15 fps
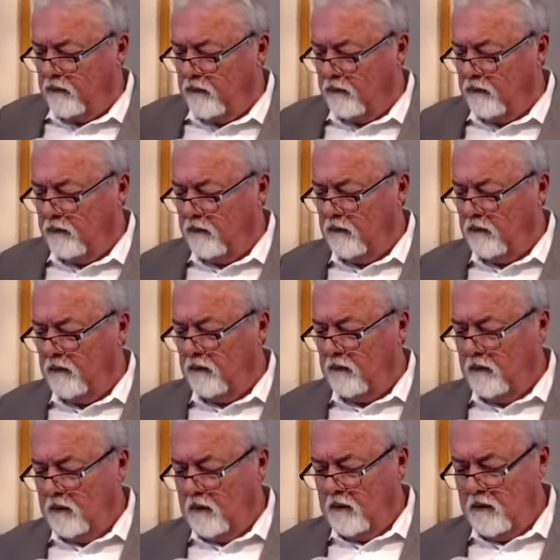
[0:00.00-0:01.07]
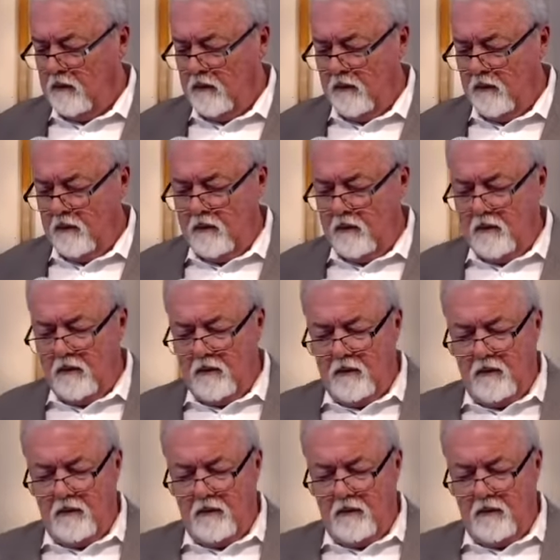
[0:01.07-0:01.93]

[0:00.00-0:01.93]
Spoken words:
[no speech]